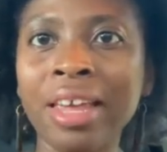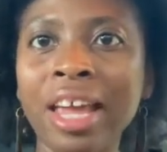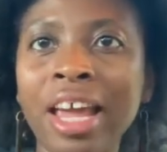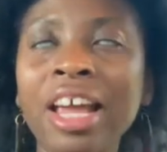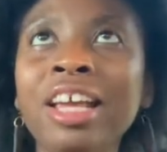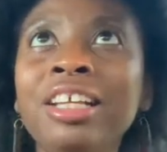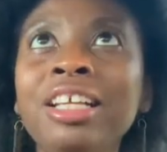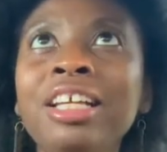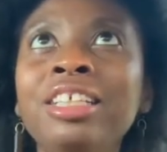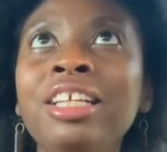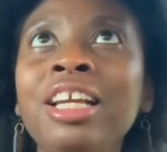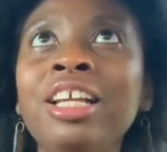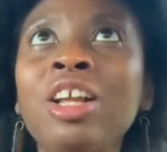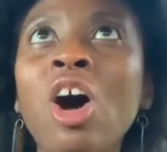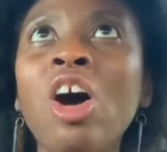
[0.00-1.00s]
And
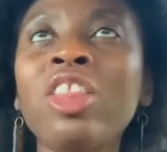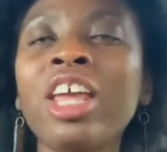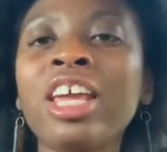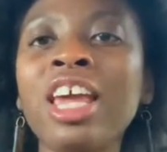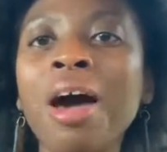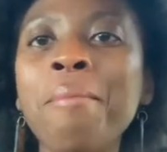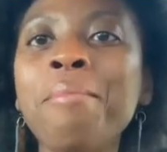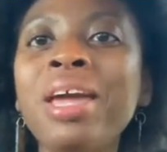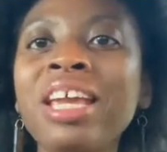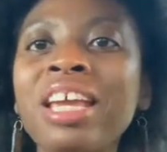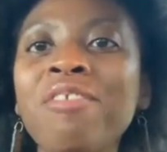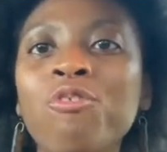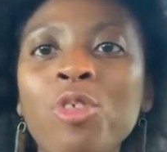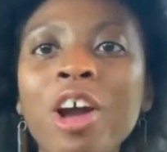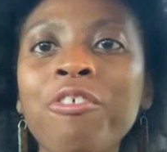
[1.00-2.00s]
then they kept
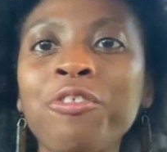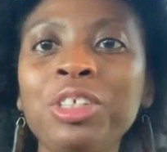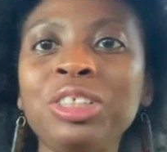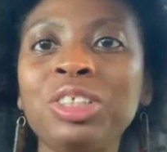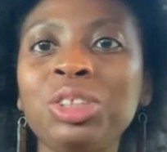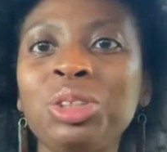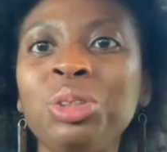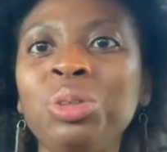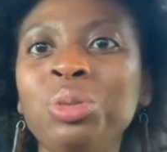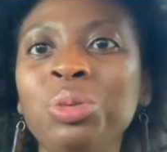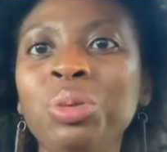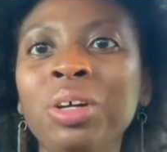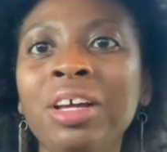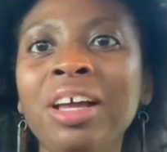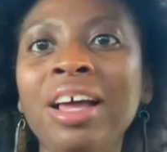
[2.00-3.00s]
making reference
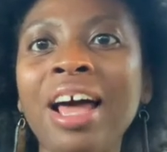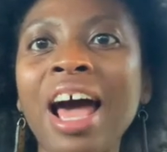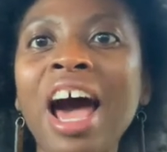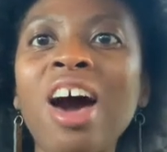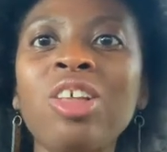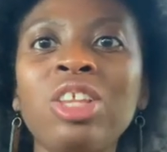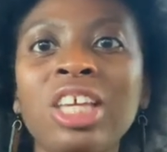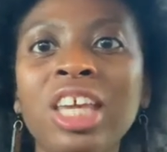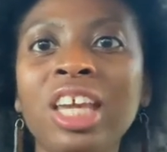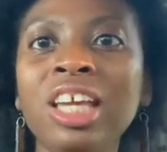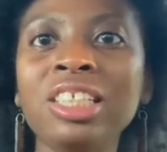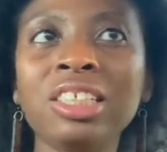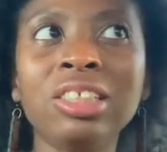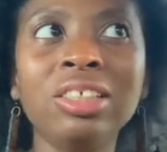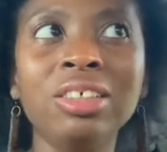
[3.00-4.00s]
to how the
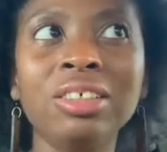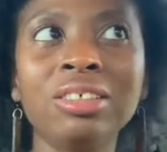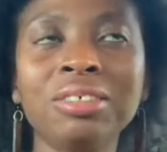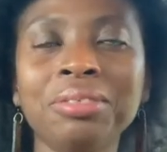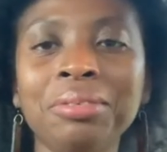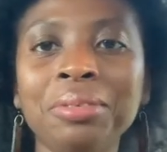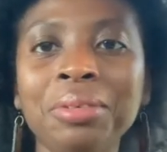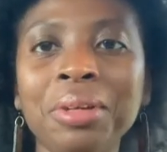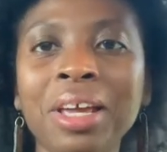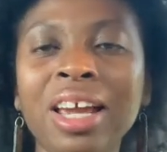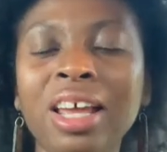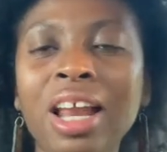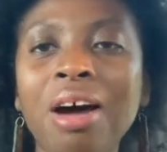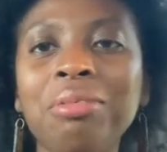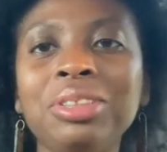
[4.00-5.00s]
kids look.
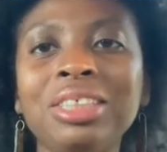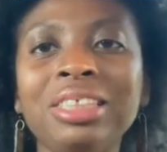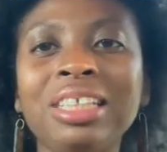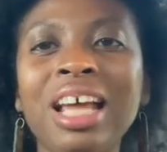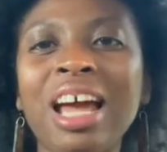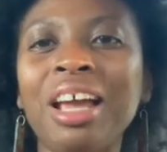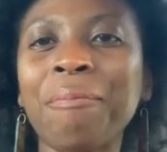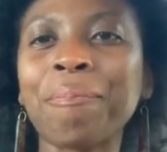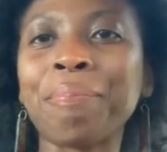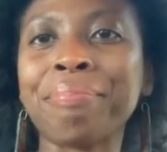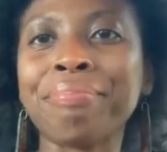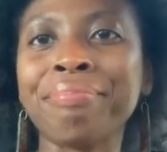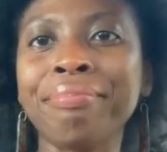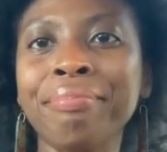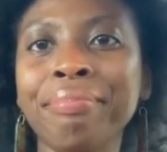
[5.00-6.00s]
And I was just like,
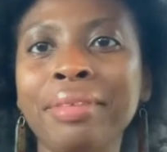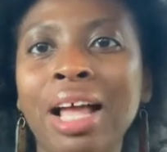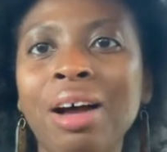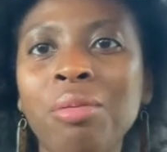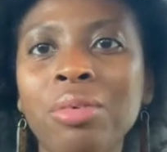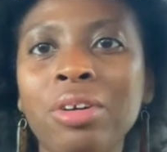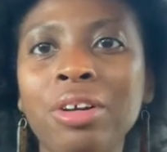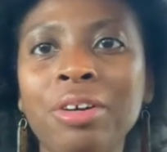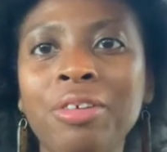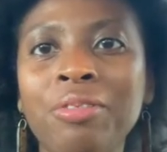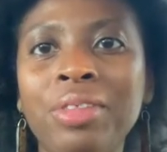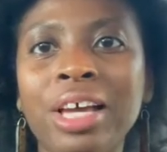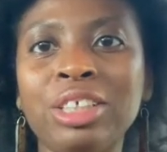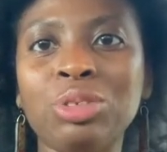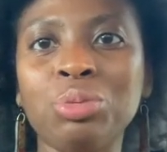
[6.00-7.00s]
I wonder if
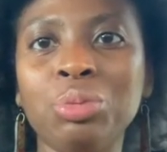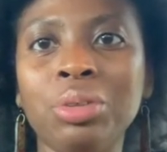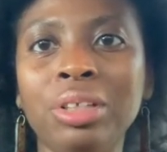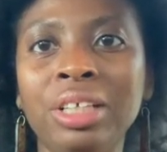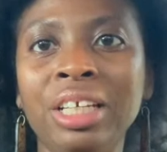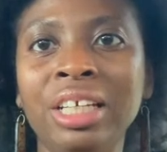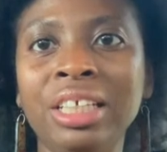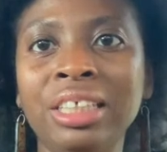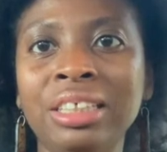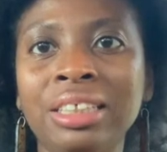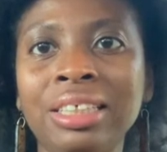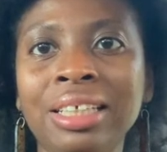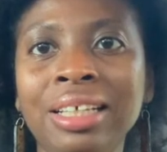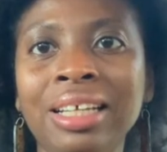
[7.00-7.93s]
that's really his